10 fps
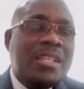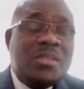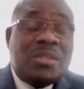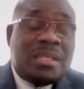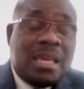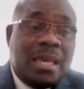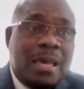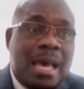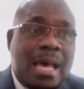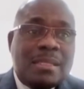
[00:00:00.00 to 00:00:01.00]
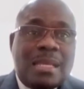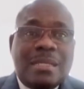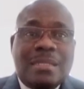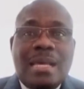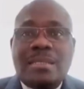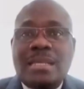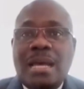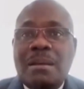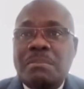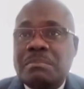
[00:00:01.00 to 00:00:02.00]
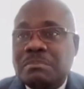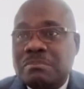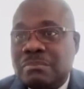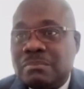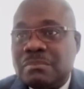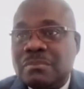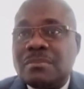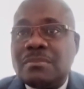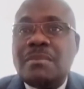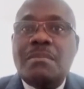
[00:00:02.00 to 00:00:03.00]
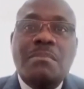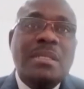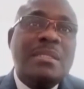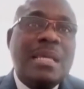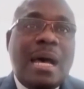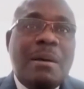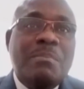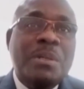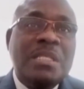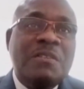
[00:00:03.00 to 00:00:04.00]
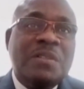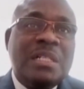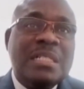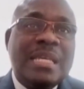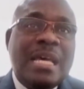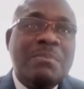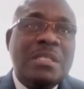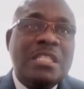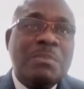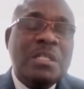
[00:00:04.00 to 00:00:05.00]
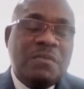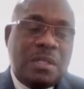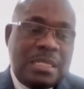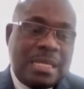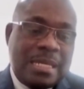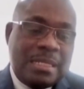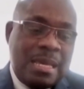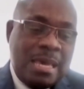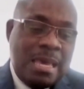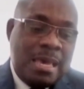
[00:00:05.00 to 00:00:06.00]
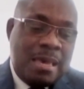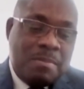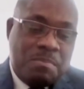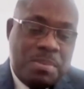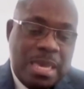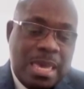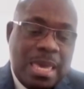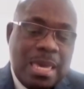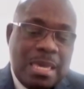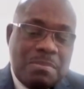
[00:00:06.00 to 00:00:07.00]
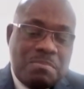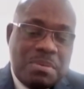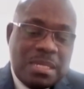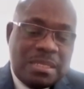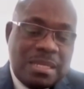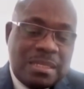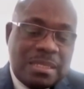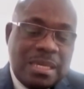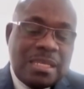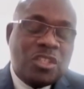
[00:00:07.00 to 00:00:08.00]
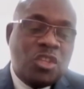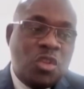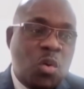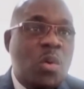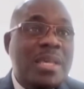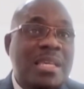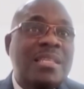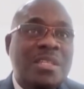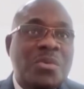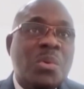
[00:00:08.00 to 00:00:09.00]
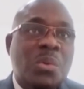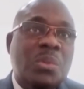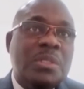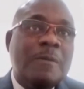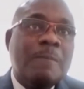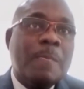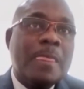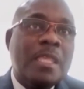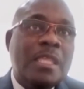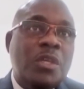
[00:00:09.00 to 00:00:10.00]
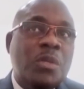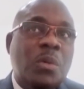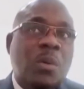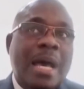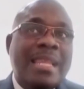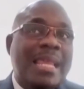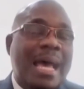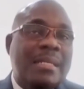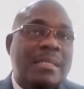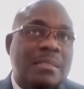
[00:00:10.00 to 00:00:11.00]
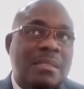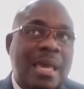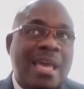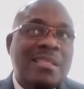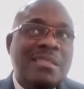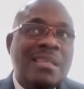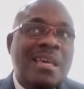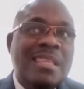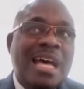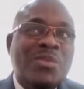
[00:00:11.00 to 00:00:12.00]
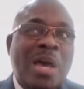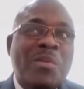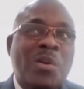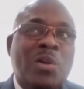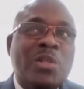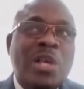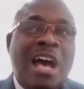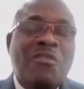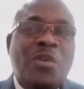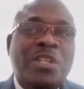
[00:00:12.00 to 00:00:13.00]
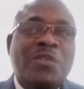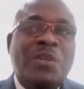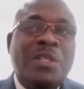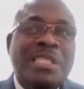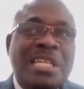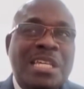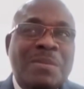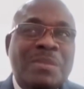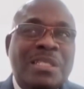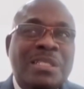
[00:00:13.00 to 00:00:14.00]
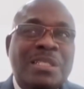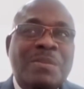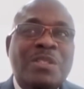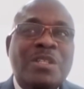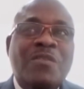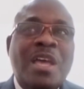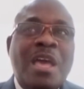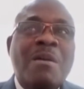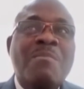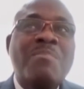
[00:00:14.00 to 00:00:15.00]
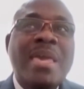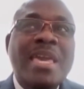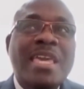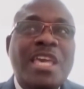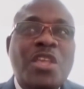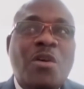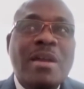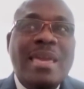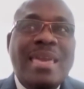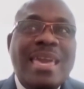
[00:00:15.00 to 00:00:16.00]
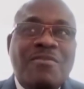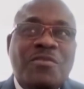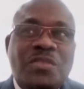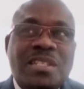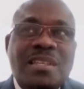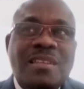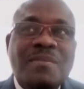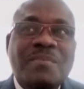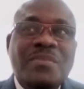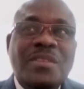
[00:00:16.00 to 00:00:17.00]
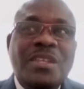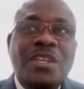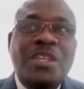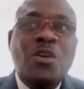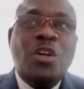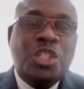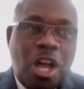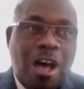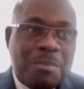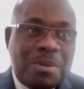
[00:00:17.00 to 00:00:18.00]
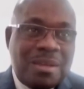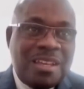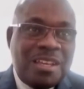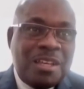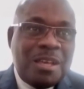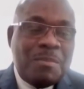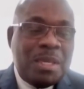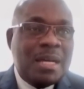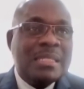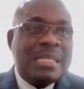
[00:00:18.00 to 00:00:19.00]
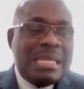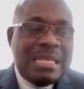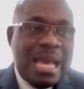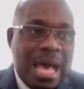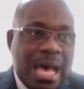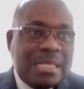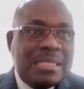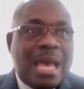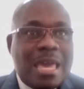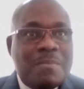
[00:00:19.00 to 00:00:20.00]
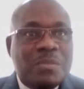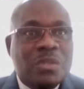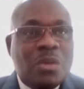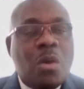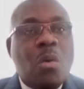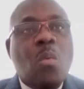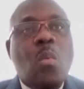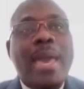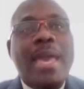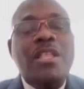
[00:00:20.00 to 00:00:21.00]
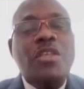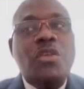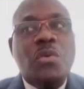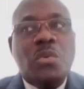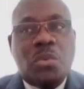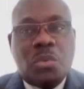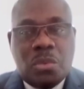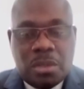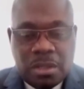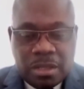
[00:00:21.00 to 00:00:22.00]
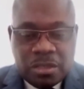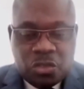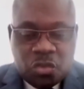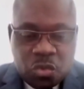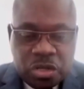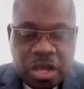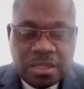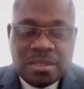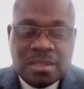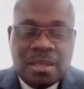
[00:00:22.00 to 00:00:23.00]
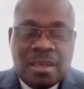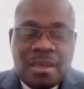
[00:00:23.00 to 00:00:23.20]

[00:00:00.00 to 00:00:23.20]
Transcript: as you say, and as Mrs. Perseval said, being in business, it's no easy road, you know? And hence, that's why we also have one of our themes in terms of making your gift your job. Because in the hard times, when you do not,